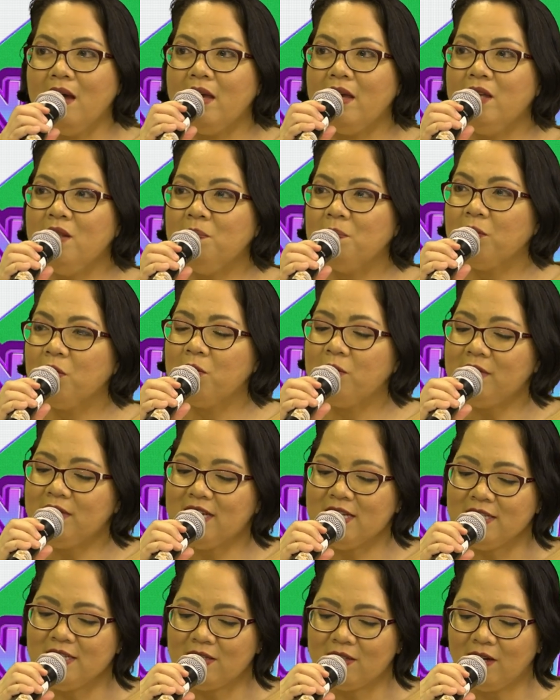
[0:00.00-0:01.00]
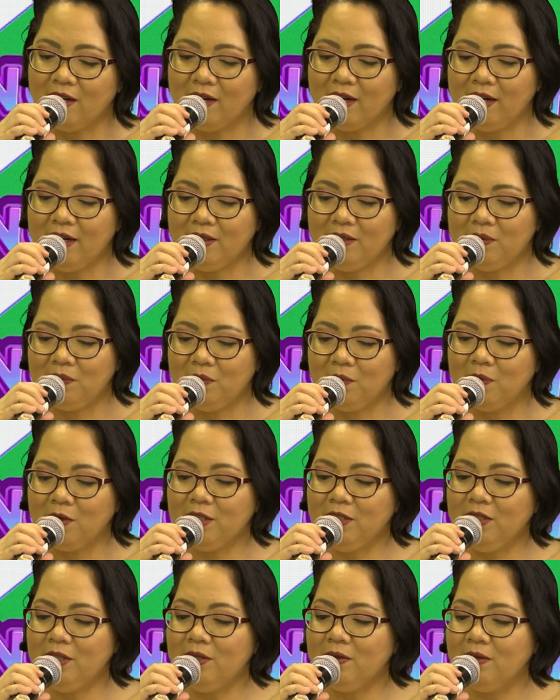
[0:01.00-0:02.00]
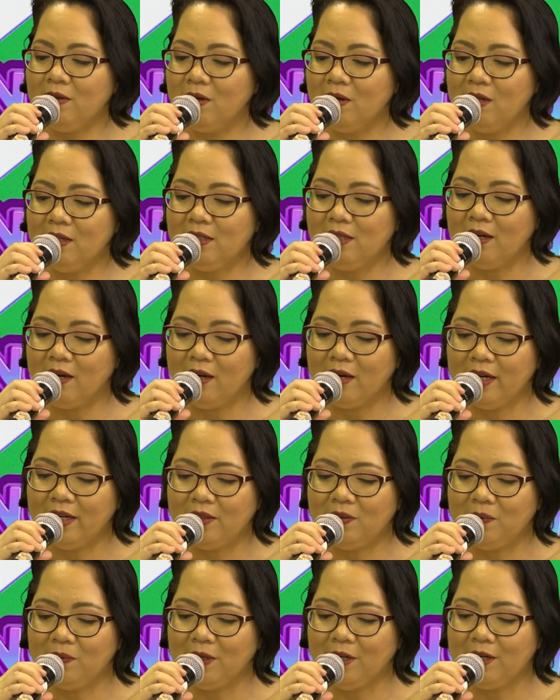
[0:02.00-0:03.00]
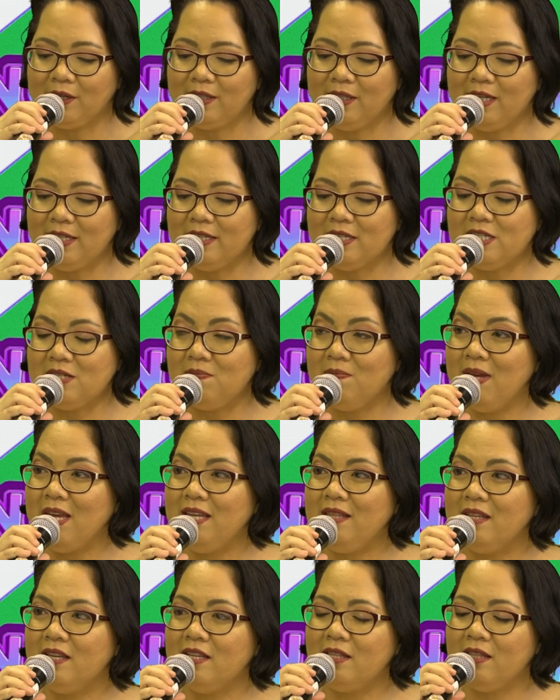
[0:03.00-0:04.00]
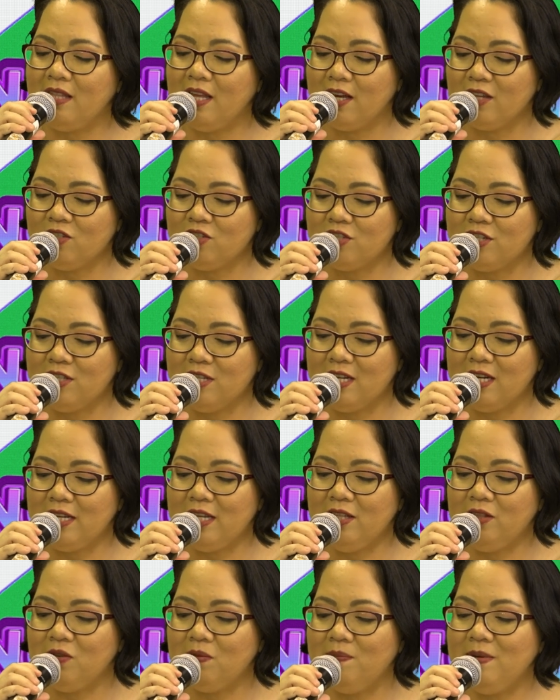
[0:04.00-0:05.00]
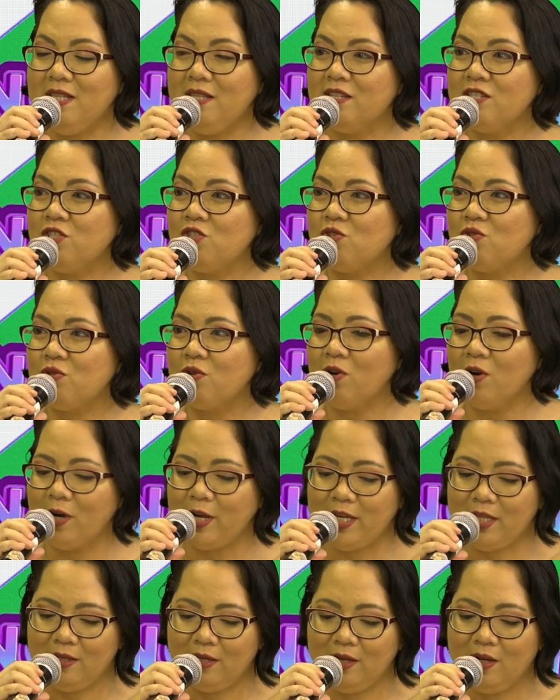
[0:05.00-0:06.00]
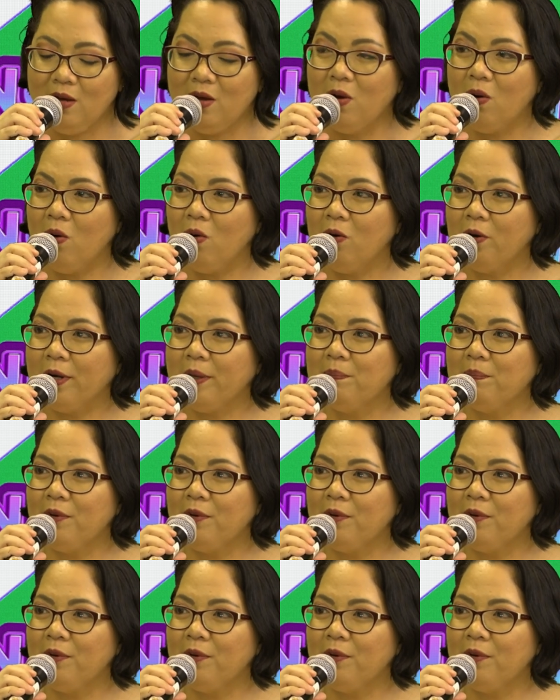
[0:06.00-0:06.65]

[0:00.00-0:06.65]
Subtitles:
In protest art, what do you call the artwork that is made intentionally to be destroyed or